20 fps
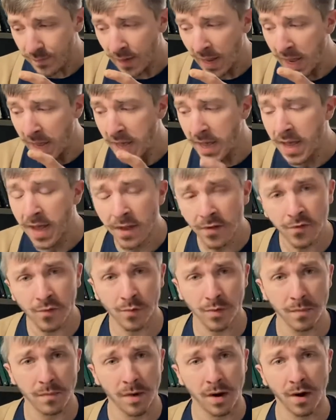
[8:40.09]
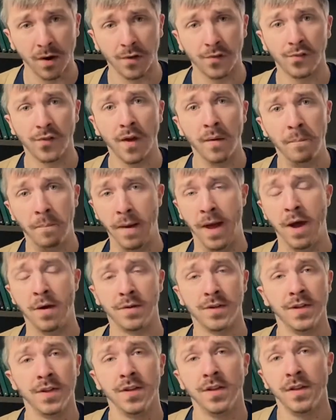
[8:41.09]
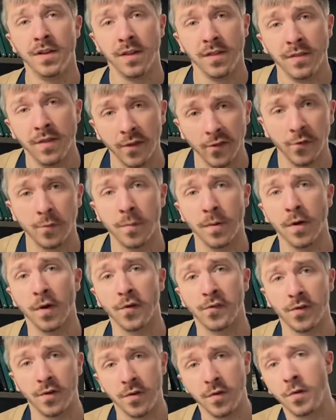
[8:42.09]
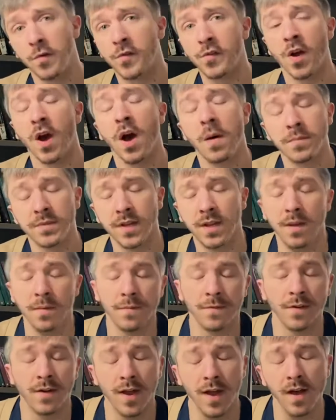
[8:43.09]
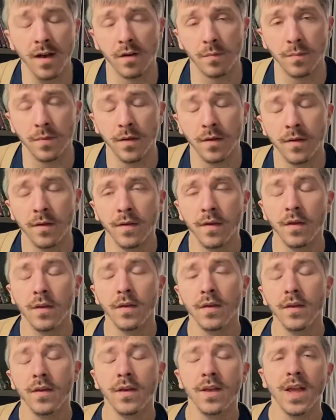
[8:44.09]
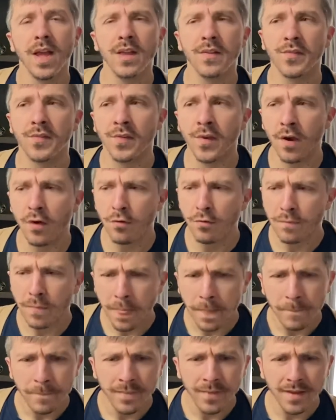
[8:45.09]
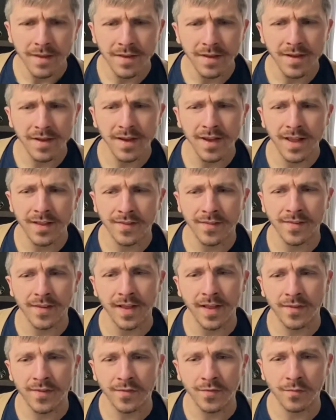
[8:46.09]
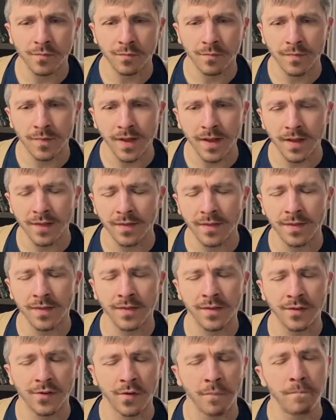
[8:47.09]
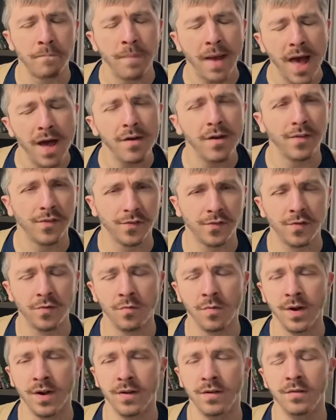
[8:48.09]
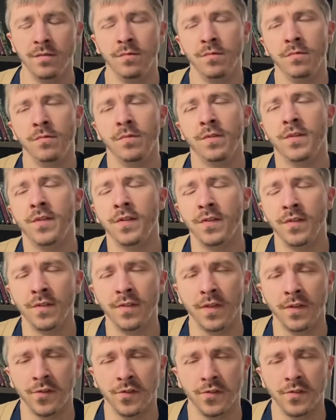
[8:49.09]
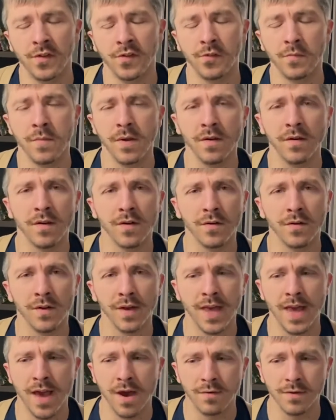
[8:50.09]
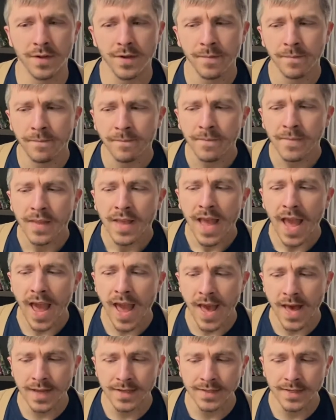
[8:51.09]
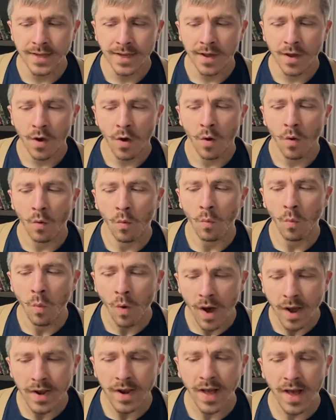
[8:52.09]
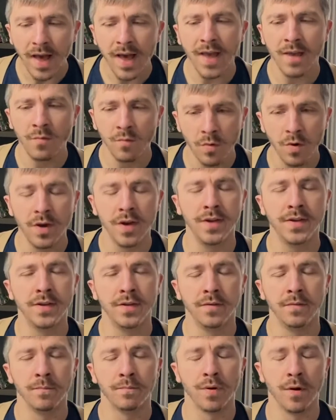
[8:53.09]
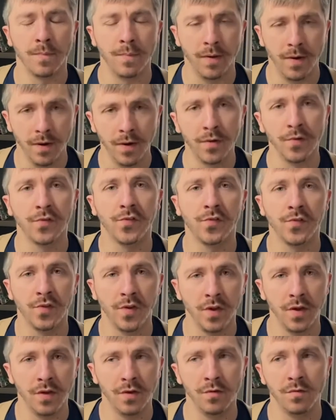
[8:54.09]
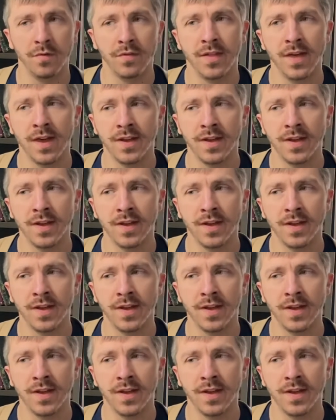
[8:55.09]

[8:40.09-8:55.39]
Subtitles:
his remarks about this person who's come to him for help. And so it is a balance to this miracle account. And what I would propose to you